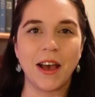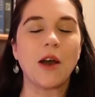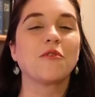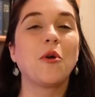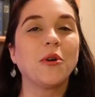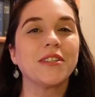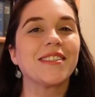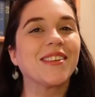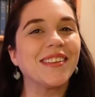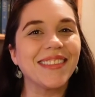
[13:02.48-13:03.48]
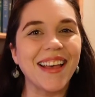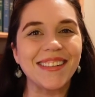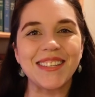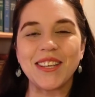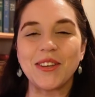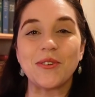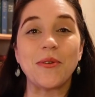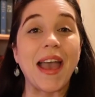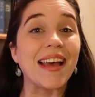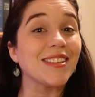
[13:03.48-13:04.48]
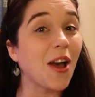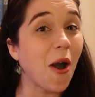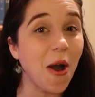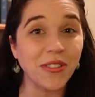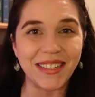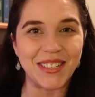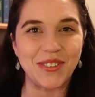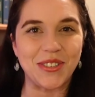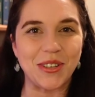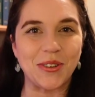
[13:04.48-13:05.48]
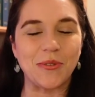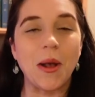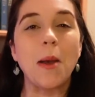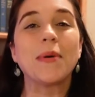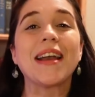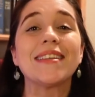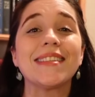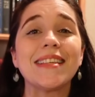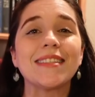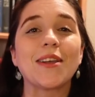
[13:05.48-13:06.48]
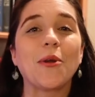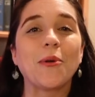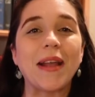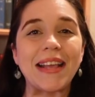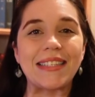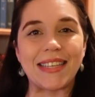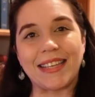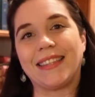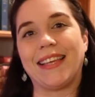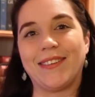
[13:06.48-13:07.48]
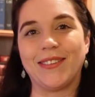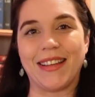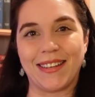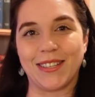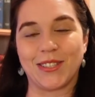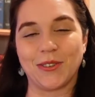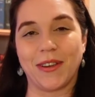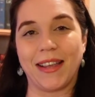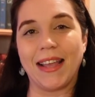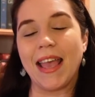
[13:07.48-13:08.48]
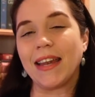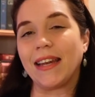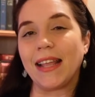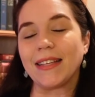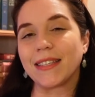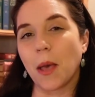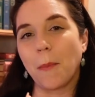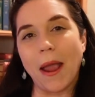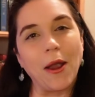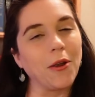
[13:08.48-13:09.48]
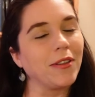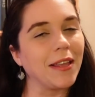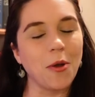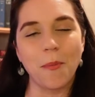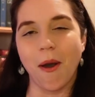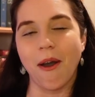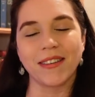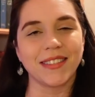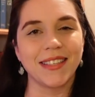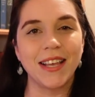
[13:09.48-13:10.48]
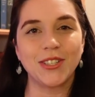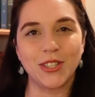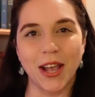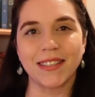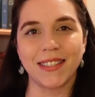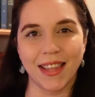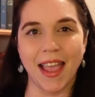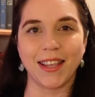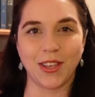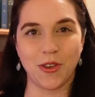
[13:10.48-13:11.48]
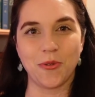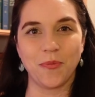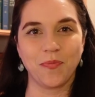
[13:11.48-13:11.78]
Of course, good luck to you and all that you do because this crazy legal industry needs a paralegal boss just like you.